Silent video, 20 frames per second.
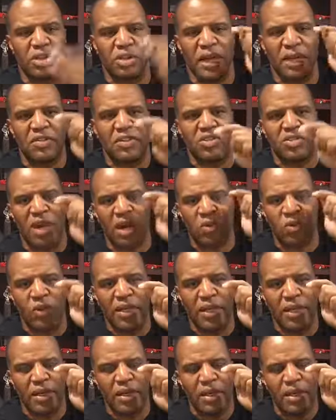You have to start
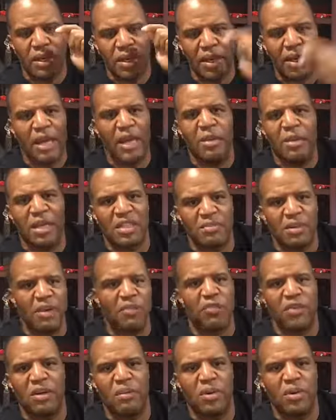reclaiming, as my
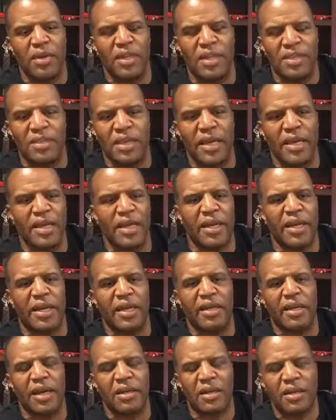friend Bernice A. King,
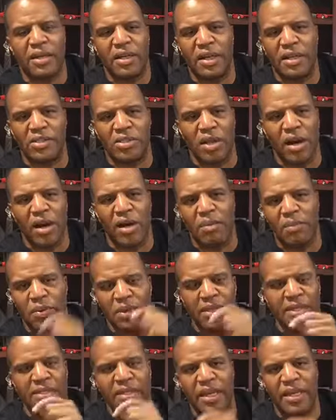Dr. King's daughter,
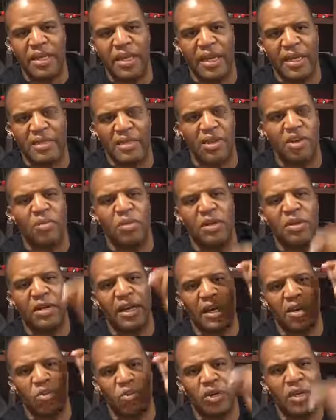Bernice A. King, told me, you got
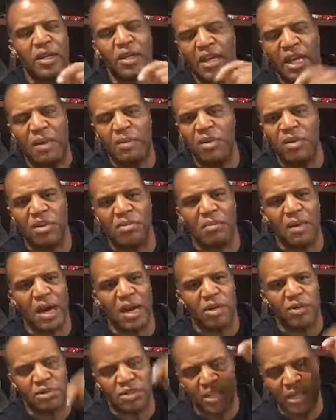to reclaim your
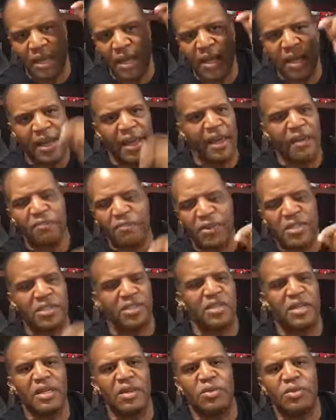democracy every
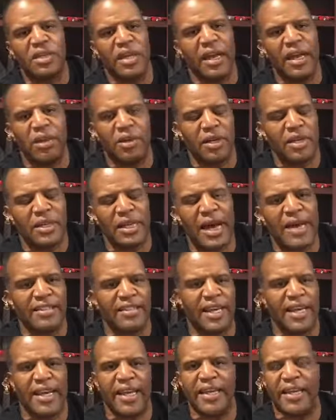single day. You cannot
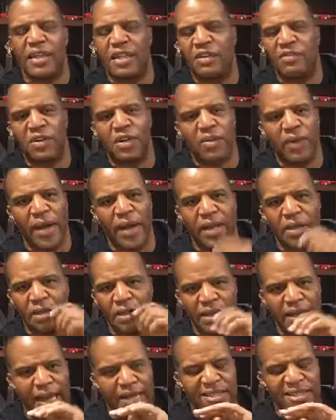take anything for granted. You
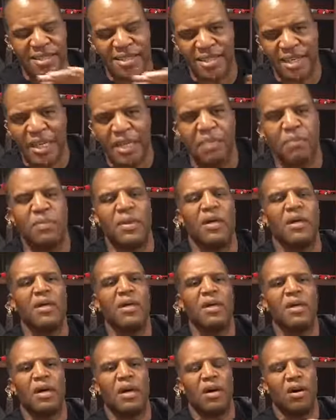cannot sleep
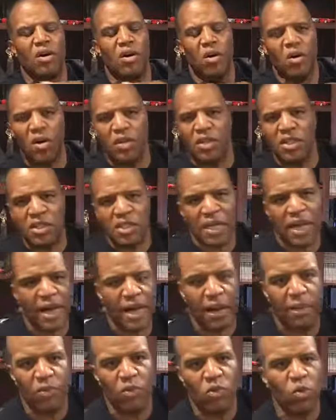on the
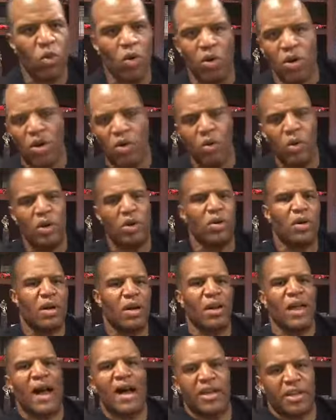job. The world will
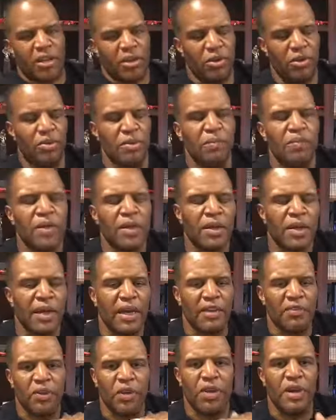clock you
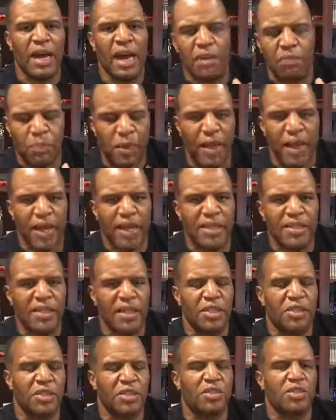if you're not paying
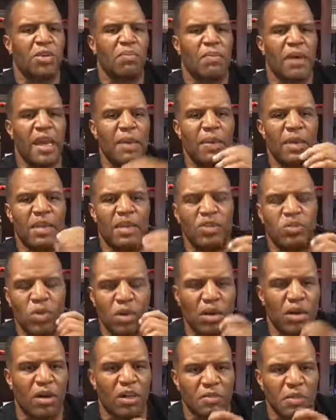attention. So maybe this will
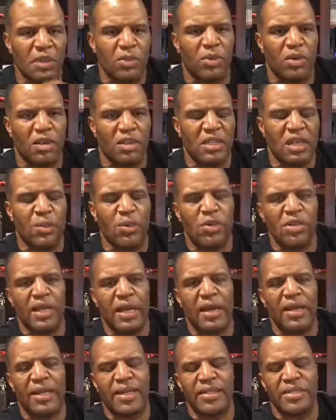cause people to double
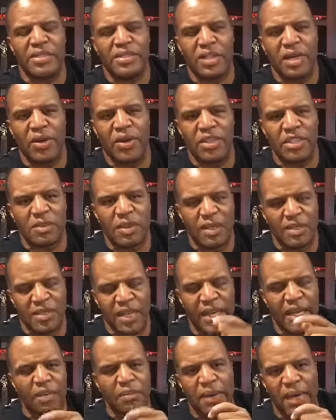down and get serious about
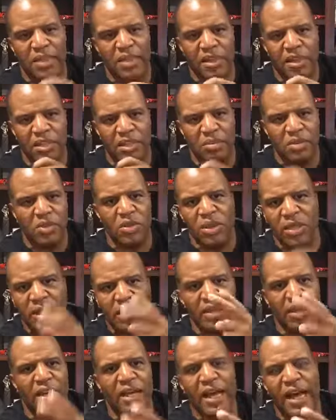taking back their community,
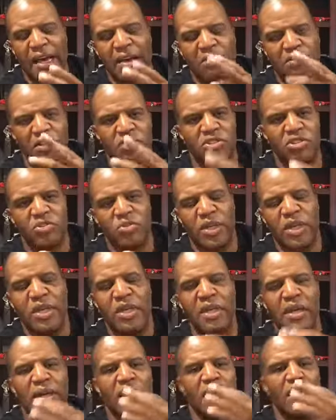their life, their street,
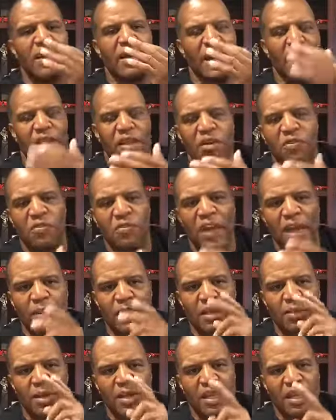and their
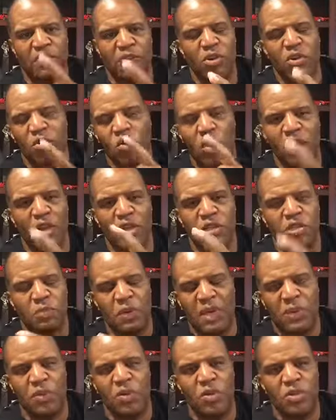family. But if you're one of those
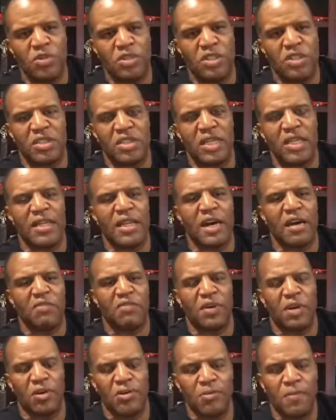people who just did not
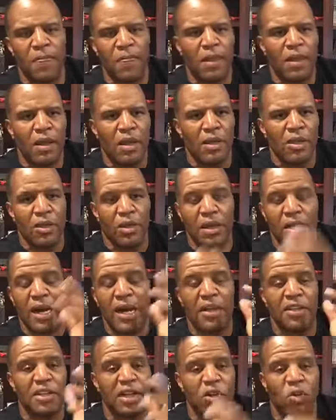vote, you're
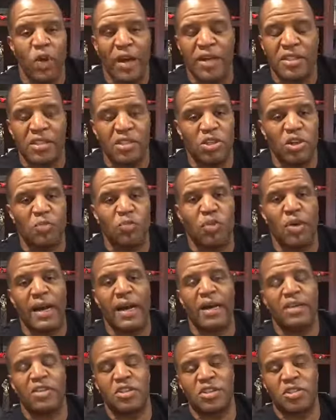Kanye West and you're
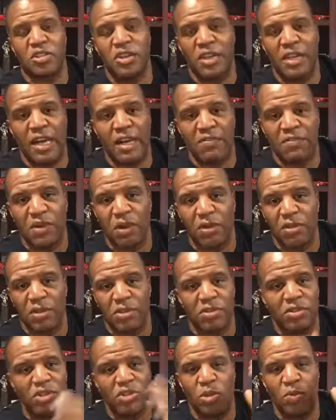proud that you did not vote,
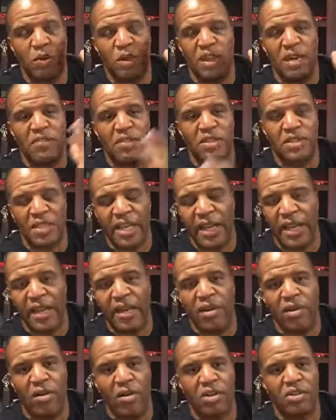you're stupid enough to say
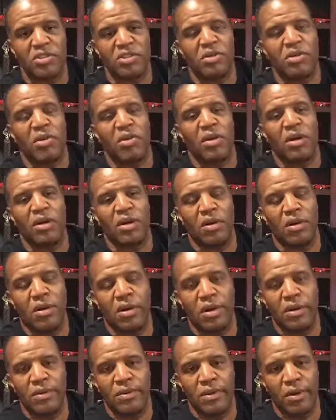it on
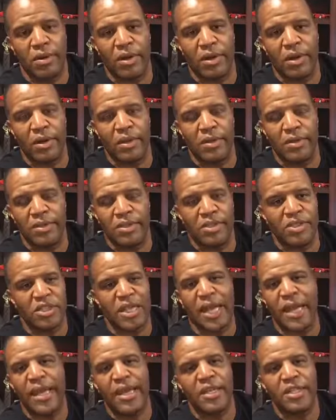a
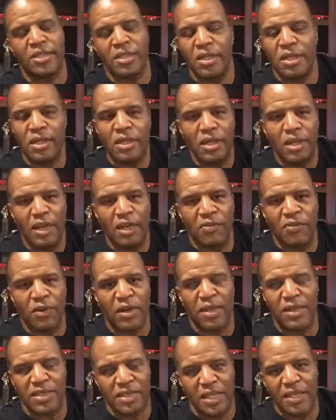stage in
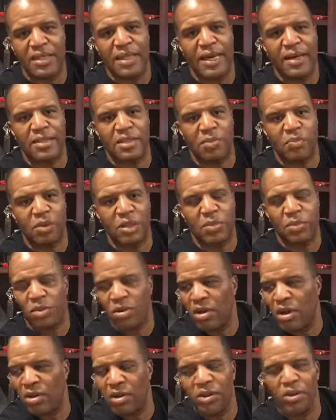front of 10,000 people,
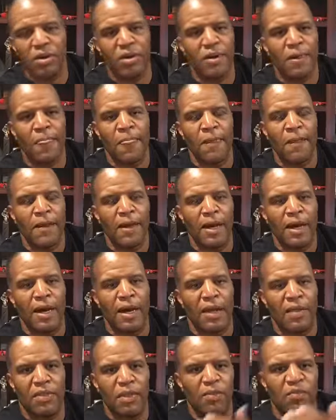or you're
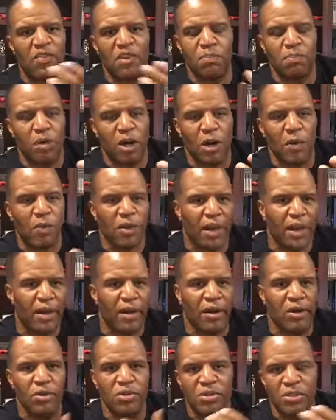the football
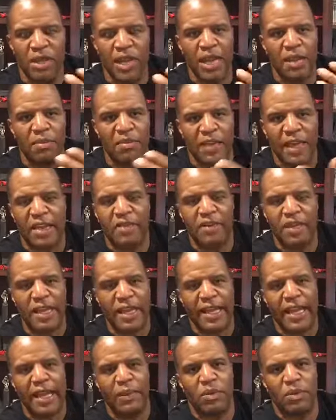player whose name, thankfully, I
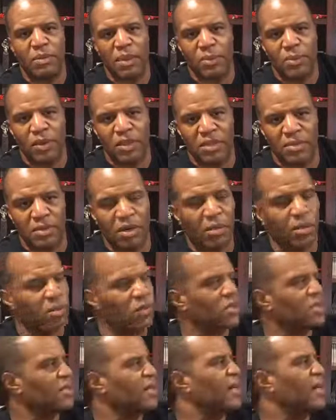can't remember at the moment.
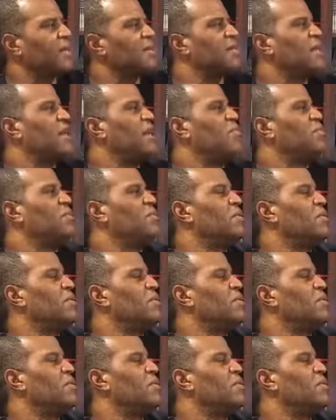What's the guy's name,